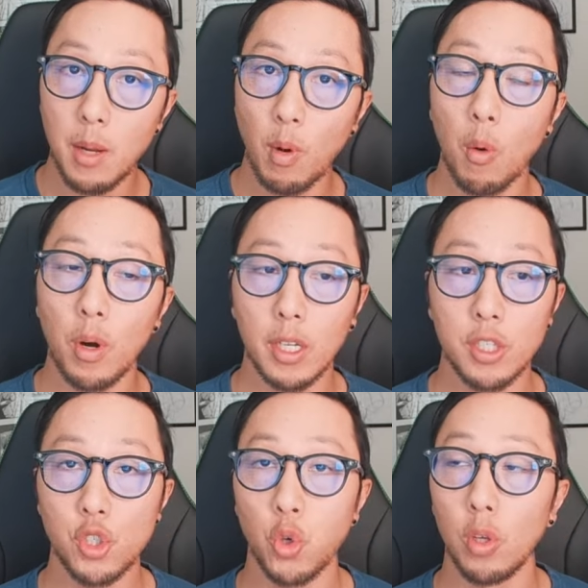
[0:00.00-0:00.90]
while we're
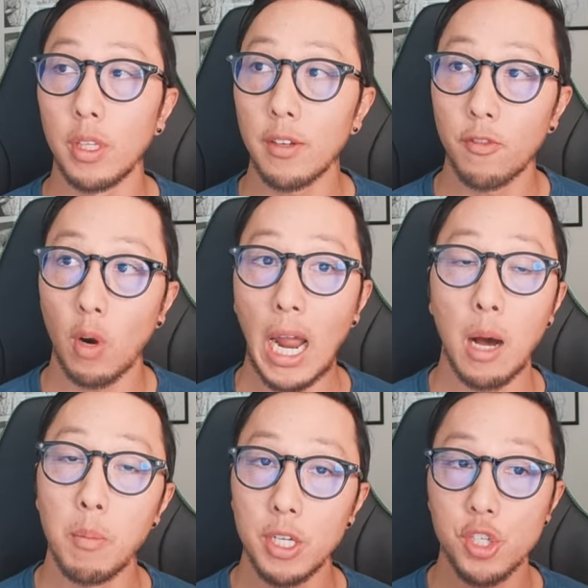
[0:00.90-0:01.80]
controlling for how
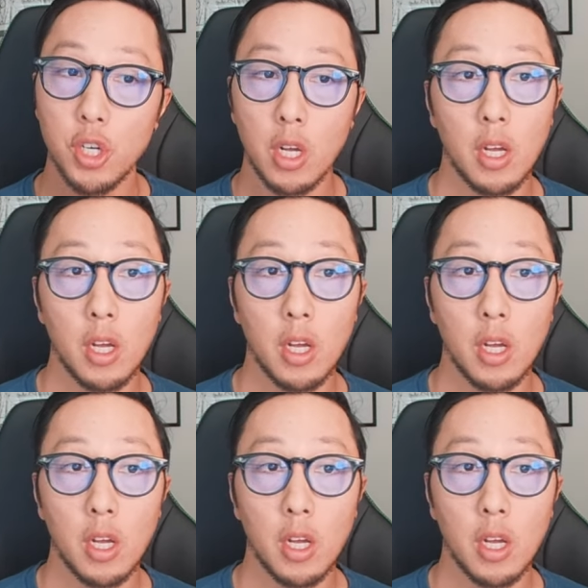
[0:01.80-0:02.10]
much,